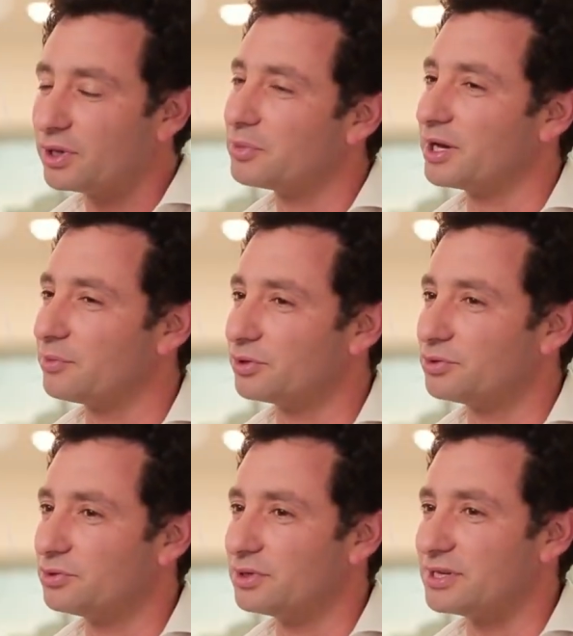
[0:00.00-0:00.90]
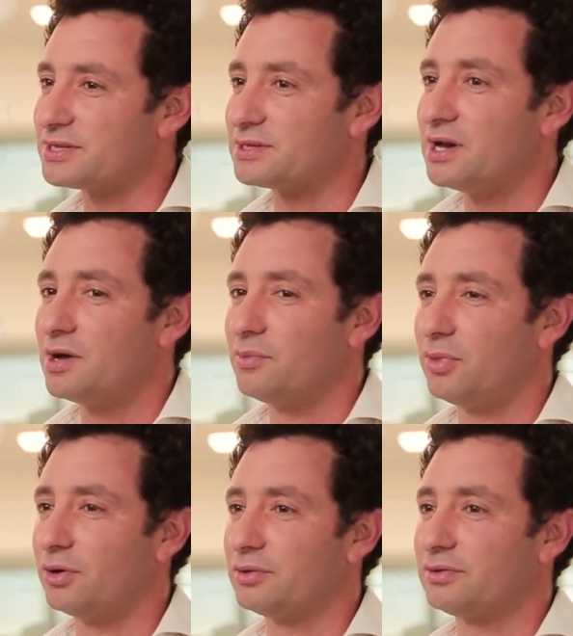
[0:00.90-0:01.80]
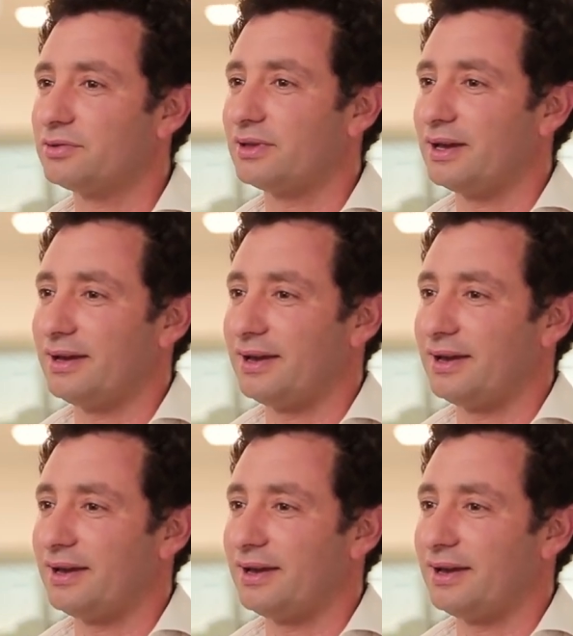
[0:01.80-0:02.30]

will be able to do this both